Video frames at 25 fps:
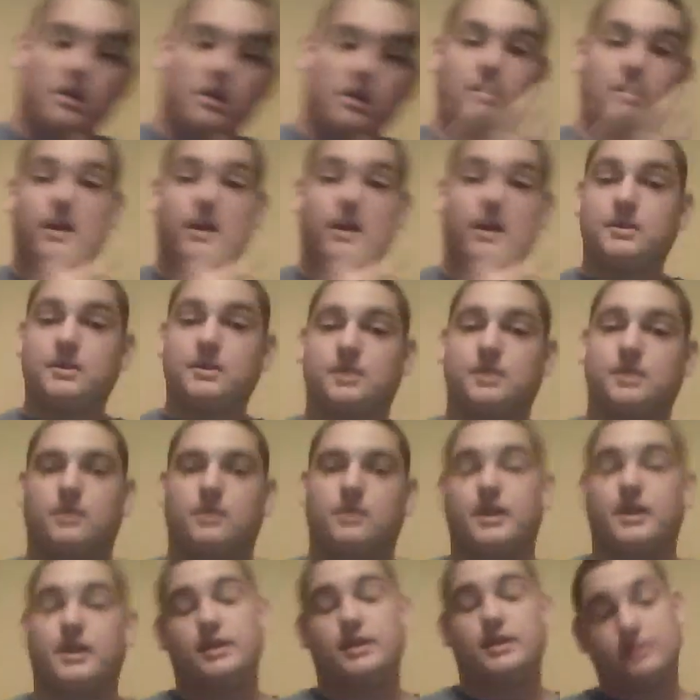But also,
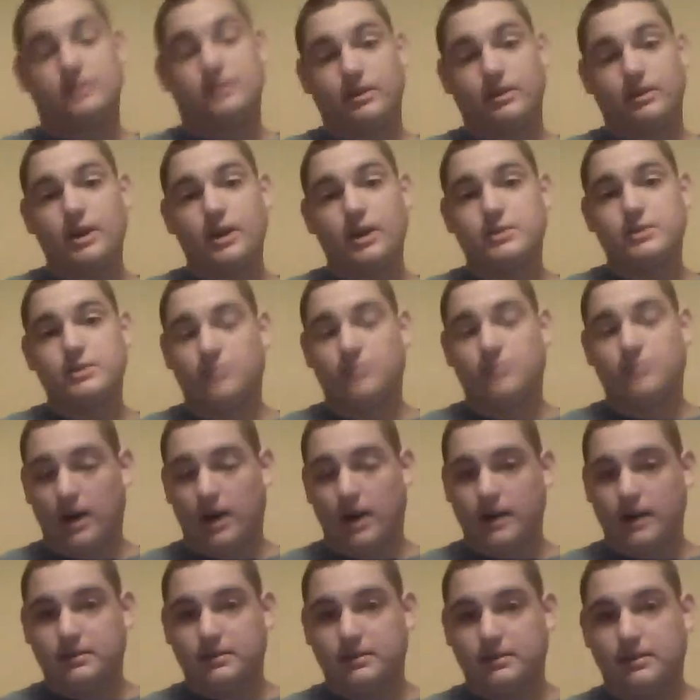it is 300
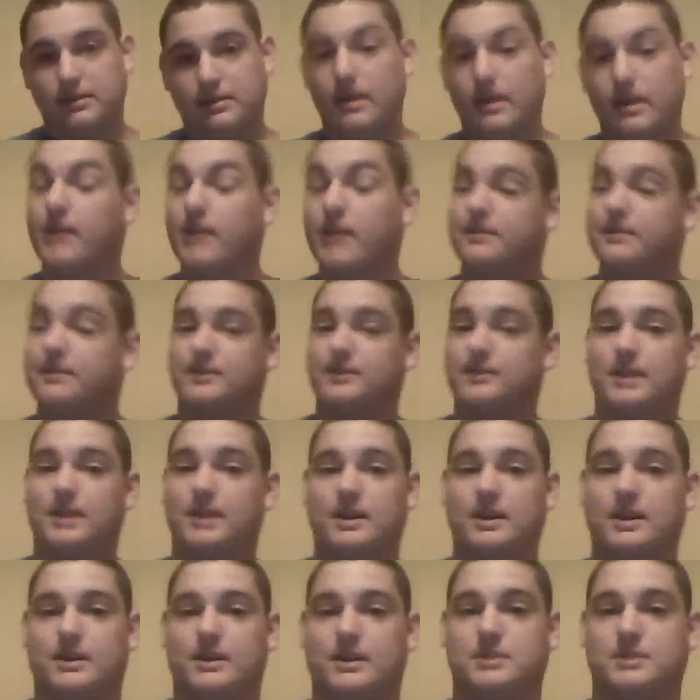watts and a
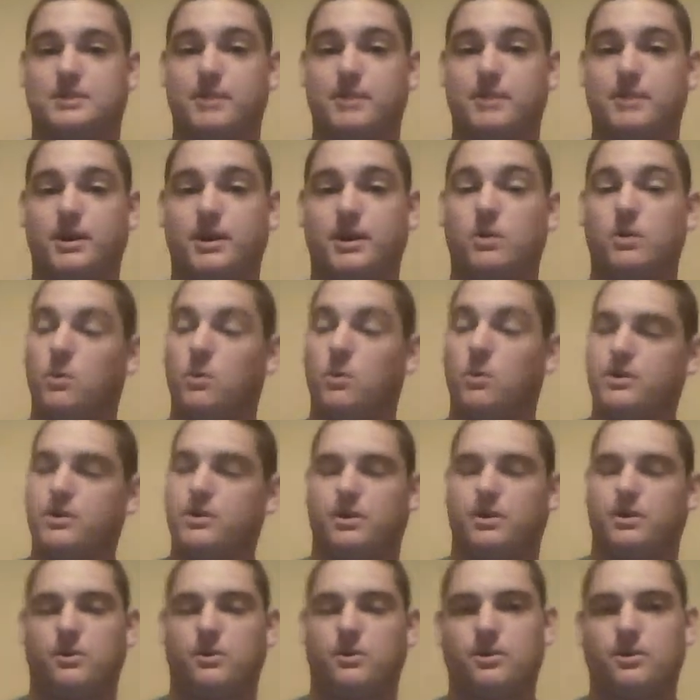15-inch speaker with a
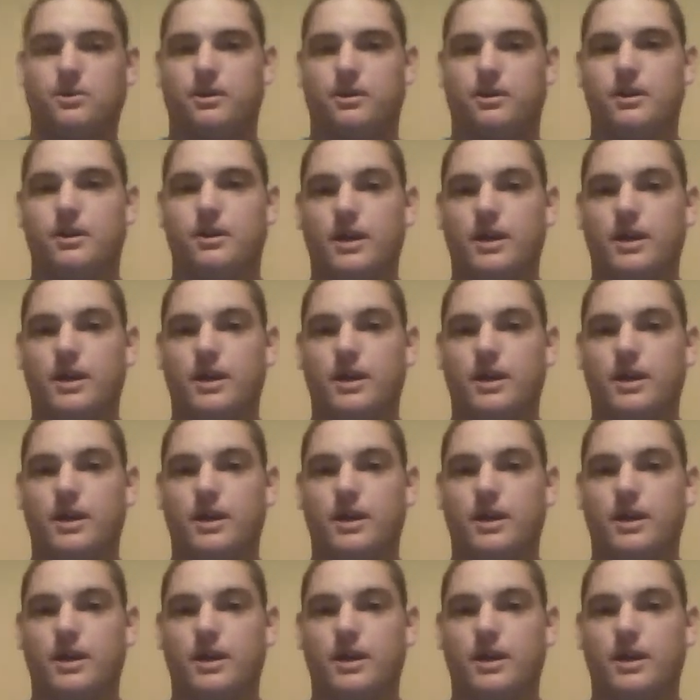horn.